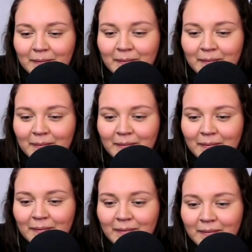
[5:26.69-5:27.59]

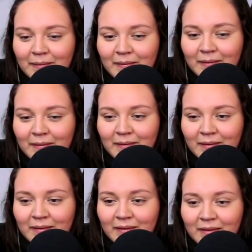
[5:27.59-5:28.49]

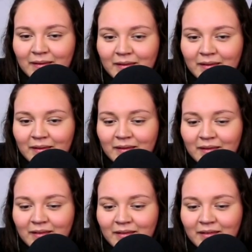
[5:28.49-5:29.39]

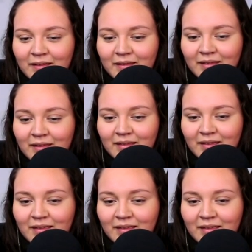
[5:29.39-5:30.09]
[no speech]